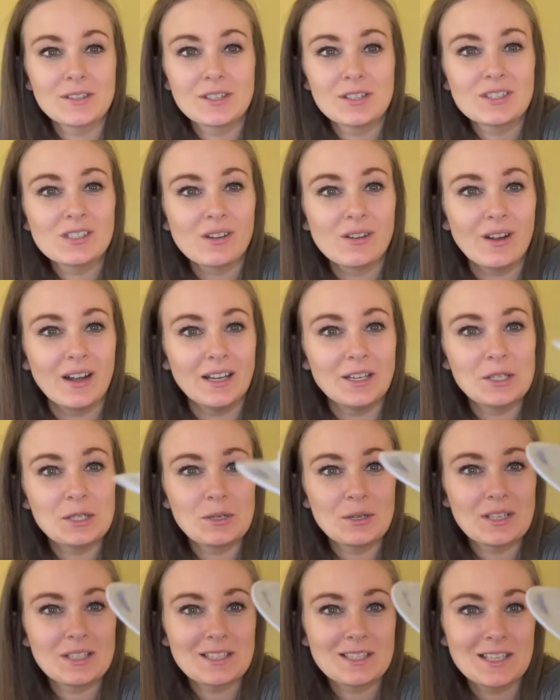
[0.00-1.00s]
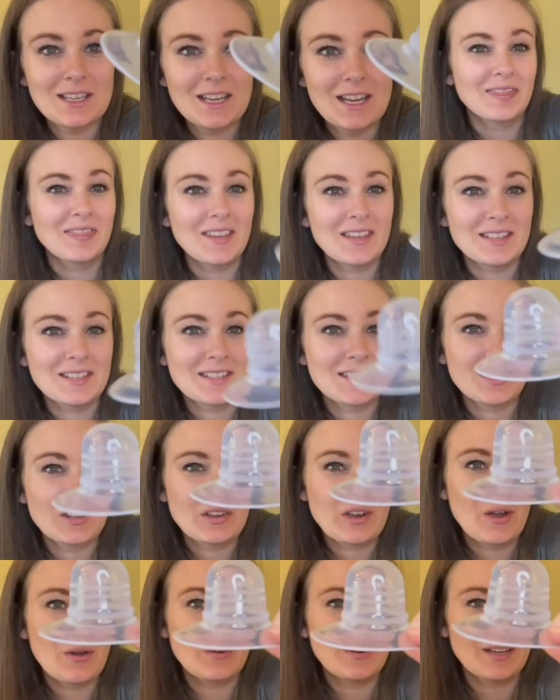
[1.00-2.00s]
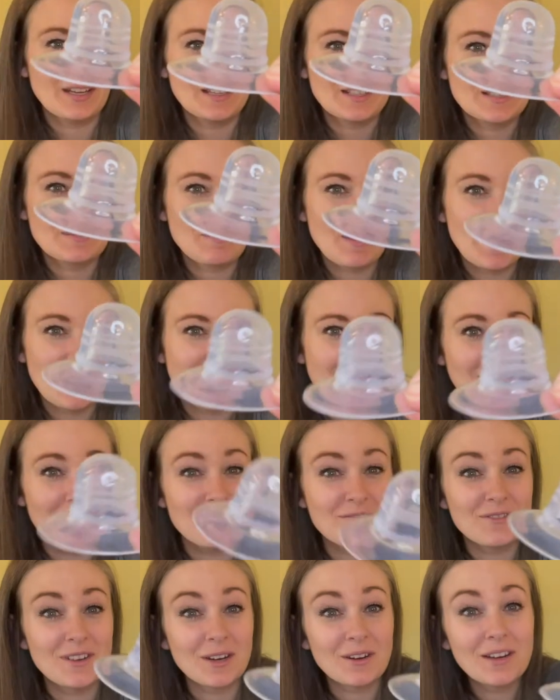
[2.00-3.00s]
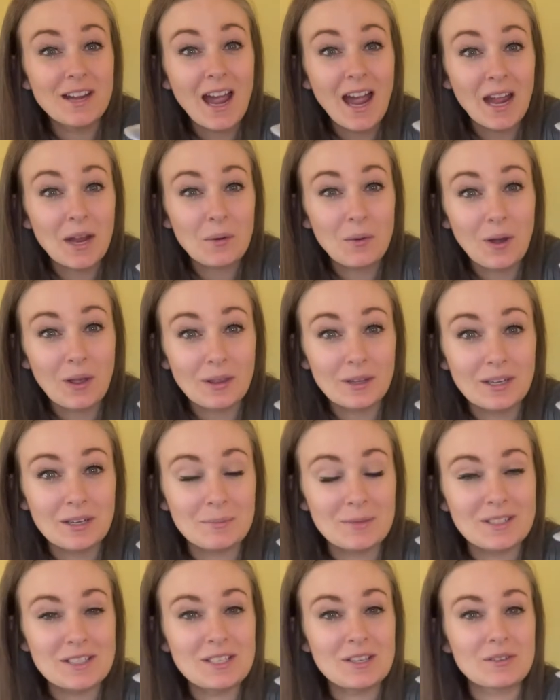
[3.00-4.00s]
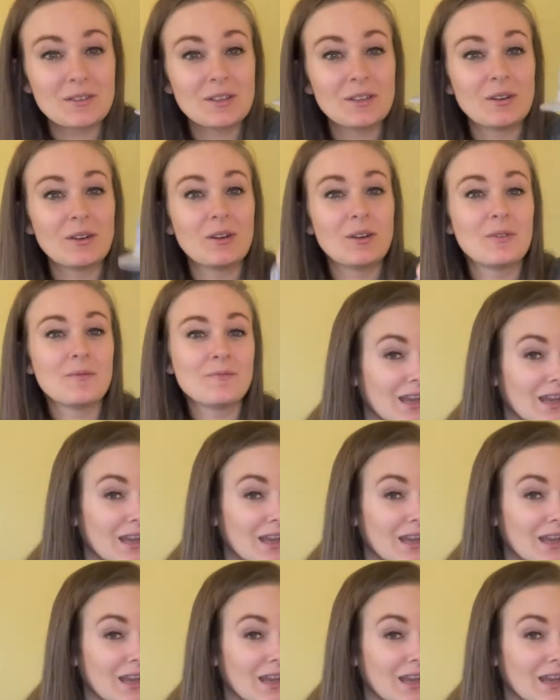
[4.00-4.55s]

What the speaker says: So as you can see, the silicone is made of very high quality material.